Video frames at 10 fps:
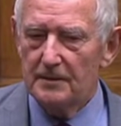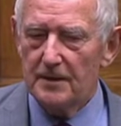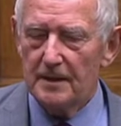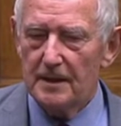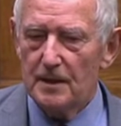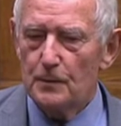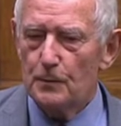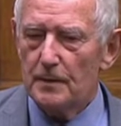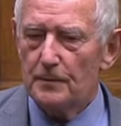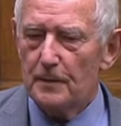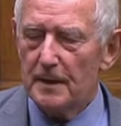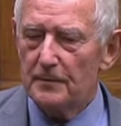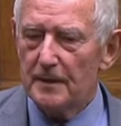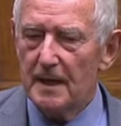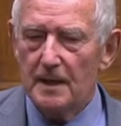that one
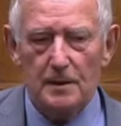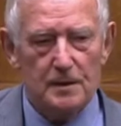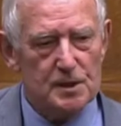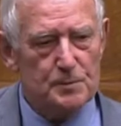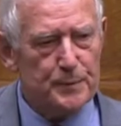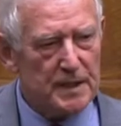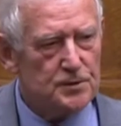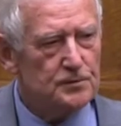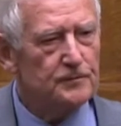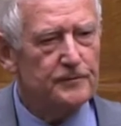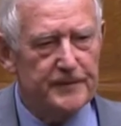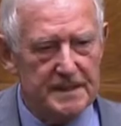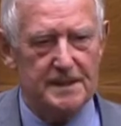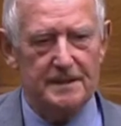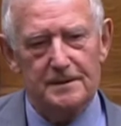of the special
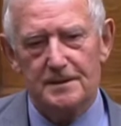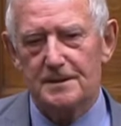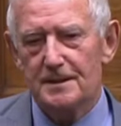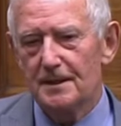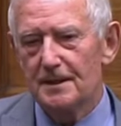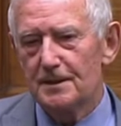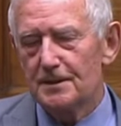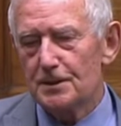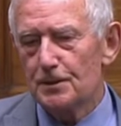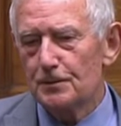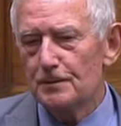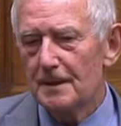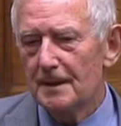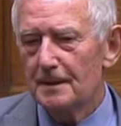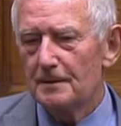visits
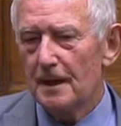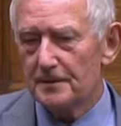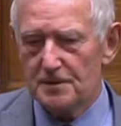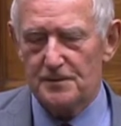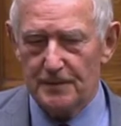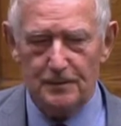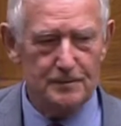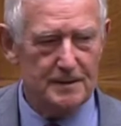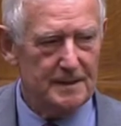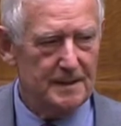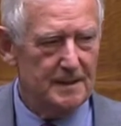to Huddersfield,